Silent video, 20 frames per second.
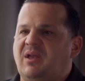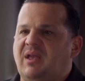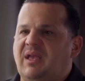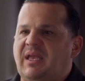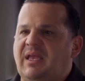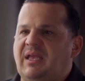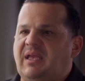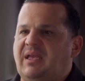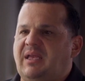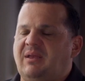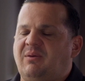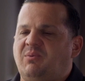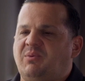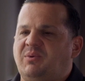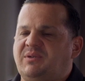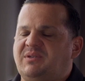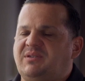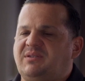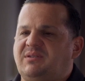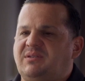it
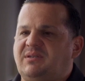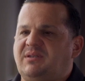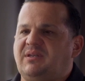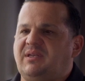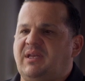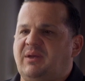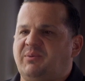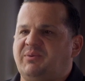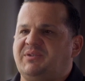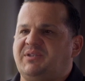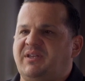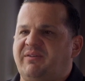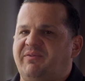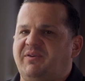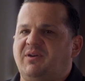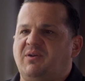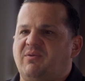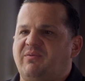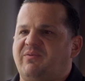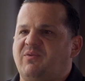was
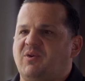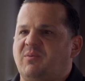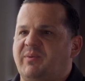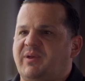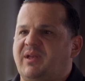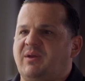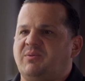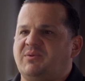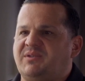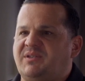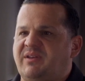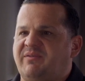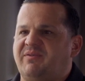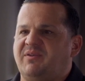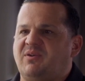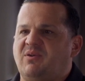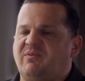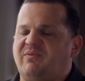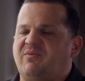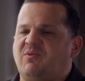difficult for me. It was
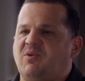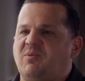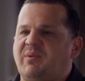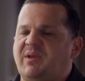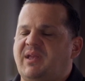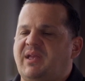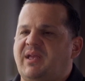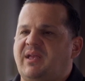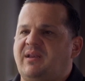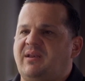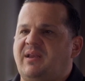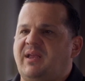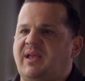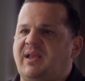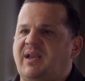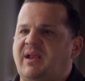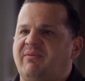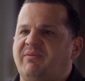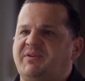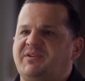difficult for me,
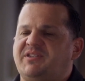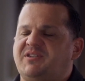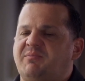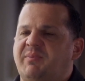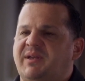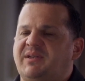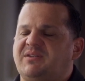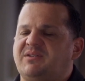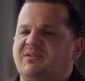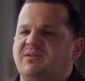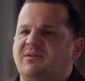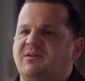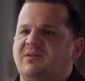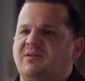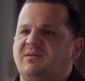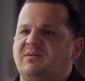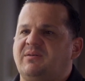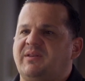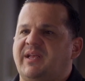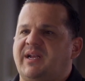and every
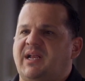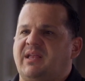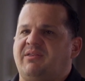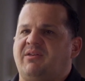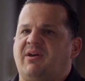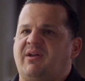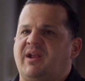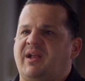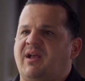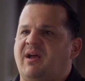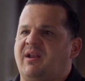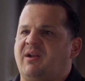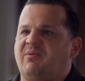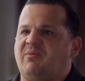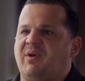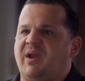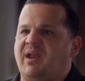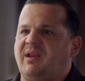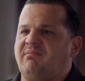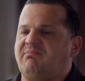semester that I thought I got it
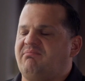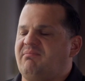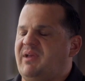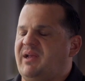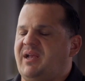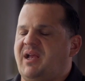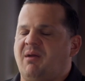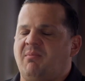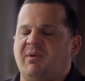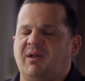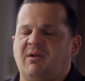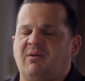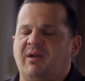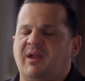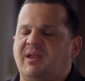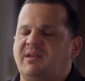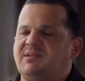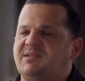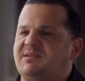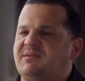right, I got my
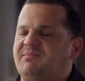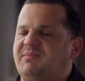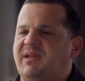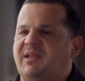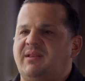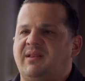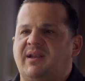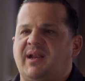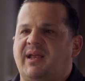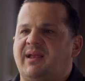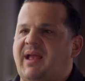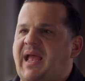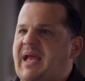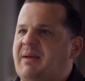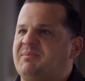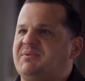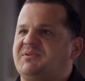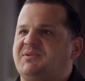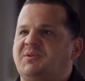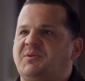grades, and then I
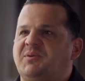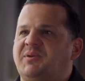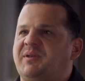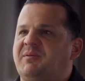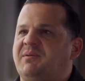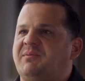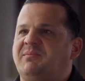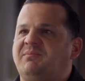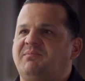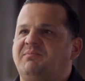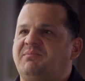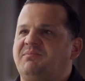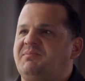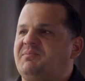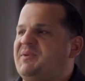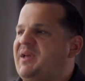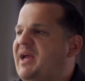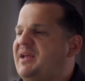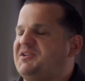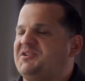absolutely
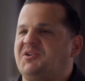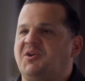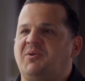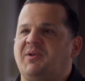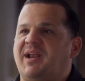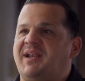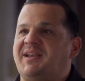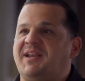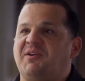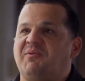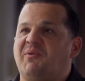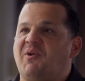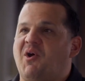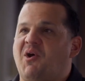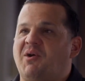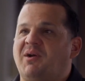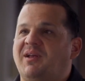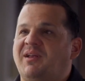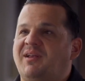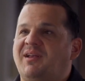got showed I did it
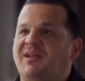wrong.